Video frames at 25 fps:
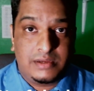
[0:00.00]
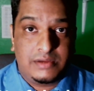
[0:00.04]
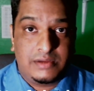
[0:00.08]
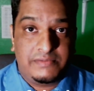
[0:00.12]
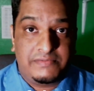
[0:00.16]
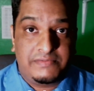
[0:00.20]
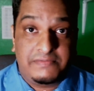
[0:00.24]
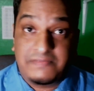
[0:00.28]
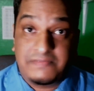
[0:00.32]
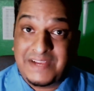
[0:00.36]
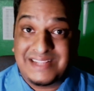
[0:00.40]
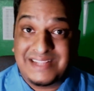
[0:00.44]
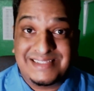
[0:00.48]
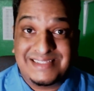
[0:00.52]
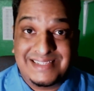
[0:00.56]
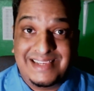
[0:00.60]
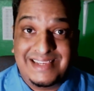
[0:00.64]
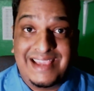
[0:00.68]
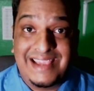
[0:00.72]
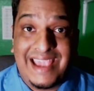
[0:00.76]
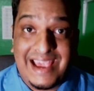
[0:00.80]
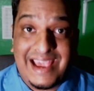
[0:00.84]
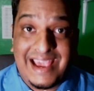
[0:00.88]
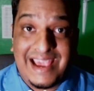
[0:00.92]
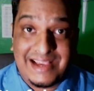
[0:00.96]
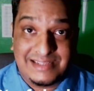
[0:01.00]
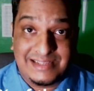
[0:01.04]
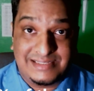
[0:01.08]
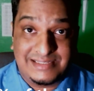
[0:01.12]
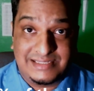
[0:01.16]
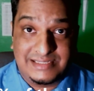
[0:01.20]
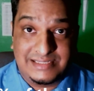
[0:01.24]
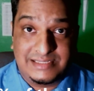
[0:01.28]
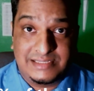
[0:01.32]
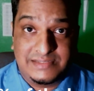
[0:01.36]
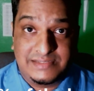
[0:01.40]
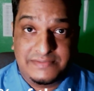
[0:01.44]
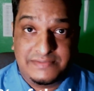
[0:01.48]
Fatty
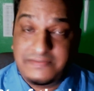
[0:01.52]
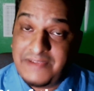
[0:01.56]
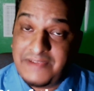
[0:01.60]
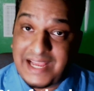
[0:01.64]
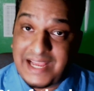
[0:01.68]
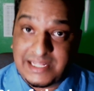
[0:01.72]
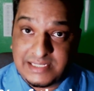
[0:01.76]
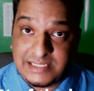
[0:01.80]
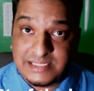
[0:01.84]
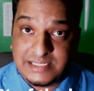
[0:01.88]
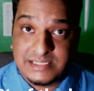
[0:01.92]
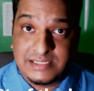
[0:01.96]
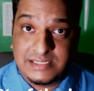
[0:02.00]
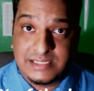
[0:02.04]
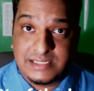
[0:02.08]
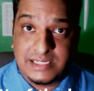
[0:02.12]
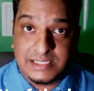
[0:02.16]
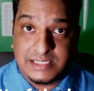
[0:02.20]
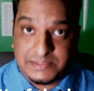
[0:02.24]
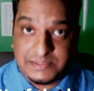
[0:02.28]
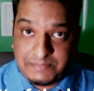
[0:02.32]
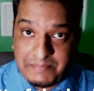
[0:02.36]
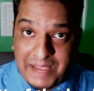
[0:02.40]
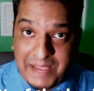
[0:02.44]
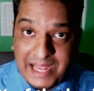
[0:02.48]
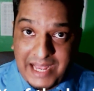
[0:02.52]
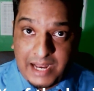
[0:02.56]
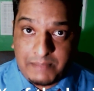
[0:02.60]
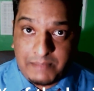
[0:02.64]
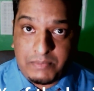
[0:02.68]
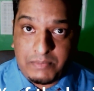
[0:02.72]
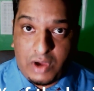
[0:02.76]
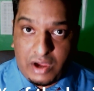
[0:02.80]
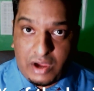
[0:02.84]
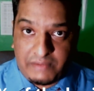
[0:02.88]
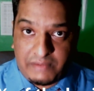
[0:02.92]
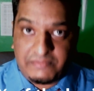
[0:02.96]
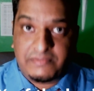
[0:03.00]
acids, fat. It's made up
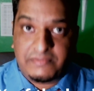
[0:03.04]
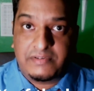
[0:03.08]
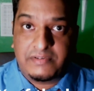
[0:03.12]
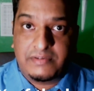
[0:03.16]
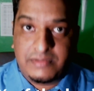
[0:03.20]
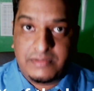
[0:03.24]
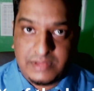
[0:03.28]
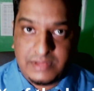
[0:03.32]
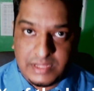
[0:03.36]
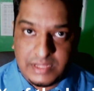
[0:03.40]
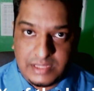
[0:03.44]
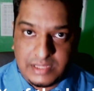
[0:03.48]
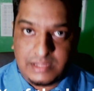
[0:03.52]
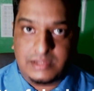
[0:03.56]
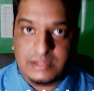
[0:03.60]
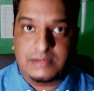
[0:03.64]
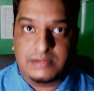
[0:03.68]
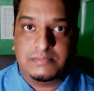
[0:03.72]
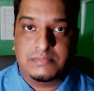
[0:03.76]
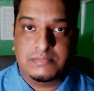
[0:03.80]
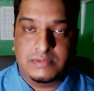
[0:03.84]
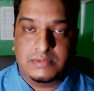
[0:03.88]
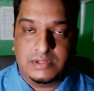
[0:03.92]
of the